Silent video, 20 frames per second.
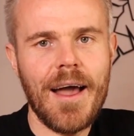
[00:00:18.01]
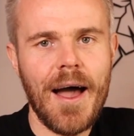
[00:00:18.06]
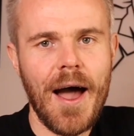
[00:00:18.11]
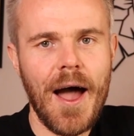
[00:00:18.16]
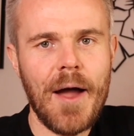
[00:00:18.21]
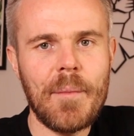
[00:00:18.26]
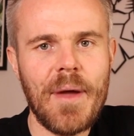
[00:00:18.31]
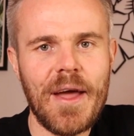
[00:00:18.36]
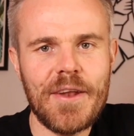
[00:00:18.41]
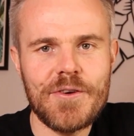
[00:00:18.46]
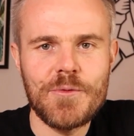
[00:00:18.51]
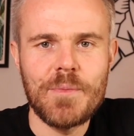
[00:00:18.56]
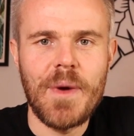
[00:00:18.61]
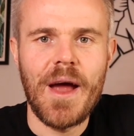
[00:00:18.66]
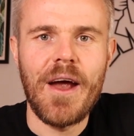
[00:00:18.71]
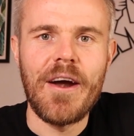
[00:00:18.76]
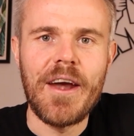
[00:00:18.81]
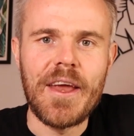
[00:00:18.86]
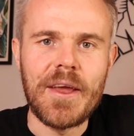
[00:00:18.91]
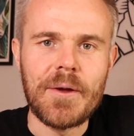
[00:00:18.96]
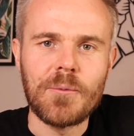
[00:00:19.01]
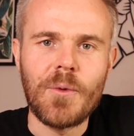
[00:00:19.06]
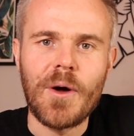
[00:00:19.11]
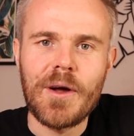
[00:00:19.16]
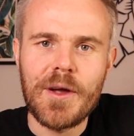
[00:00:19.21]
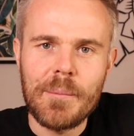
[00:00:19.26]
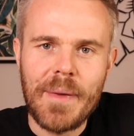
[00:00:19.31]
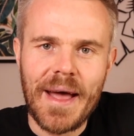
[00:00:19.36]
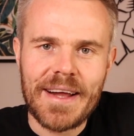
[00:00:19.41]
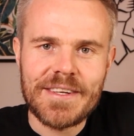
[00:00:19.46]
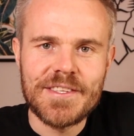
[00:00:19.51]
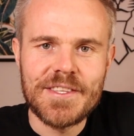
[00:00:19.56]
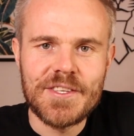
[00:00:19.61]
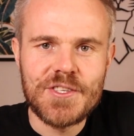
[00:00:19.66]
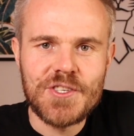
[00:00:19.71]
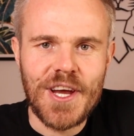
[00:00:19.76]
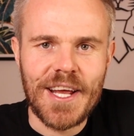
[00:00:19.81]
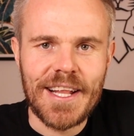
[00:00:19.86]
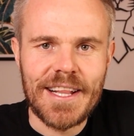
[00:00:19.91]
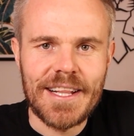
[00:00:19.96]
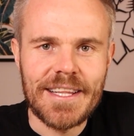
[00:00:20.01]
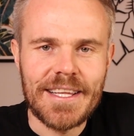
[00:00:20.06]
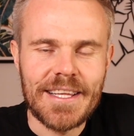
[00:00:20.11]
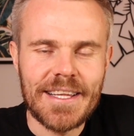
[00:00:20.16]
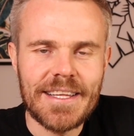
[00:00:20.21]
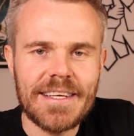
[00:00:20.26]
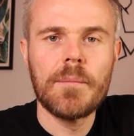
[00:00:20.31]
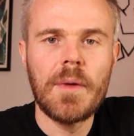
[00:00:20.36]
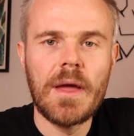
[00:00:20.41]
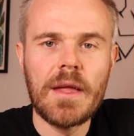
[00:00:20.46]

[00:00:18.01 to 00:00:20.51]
I'm Andrew Barry, welcome back to the channel.